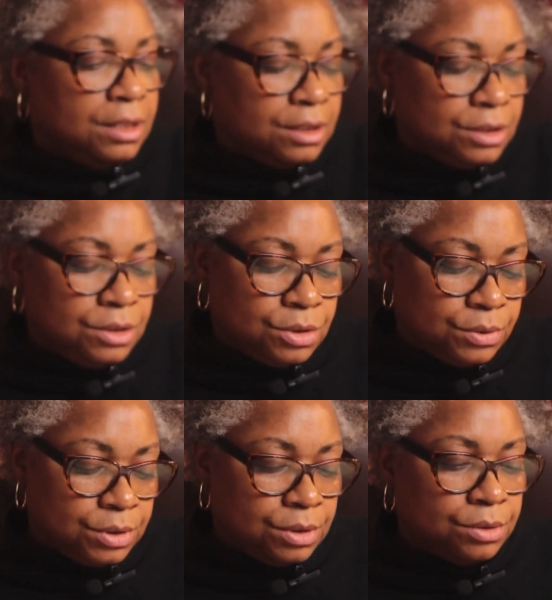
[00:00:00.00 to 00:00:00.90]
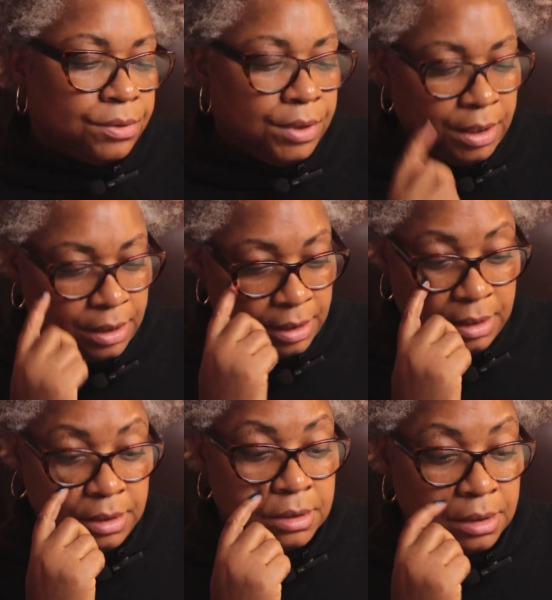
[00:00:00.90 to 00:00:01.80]
This short story
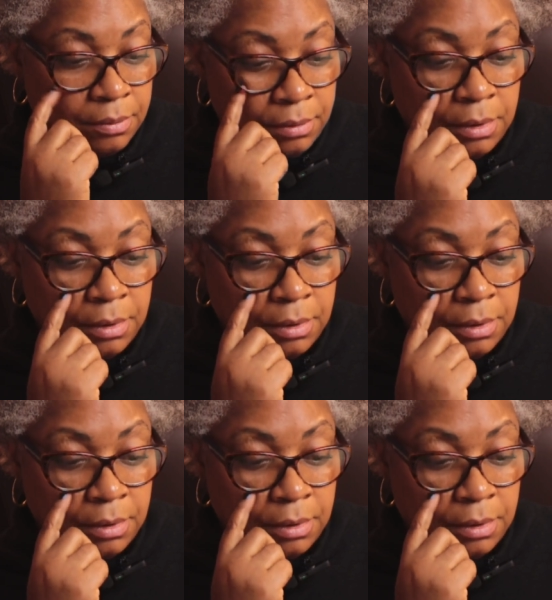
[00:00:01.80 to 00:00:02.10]
has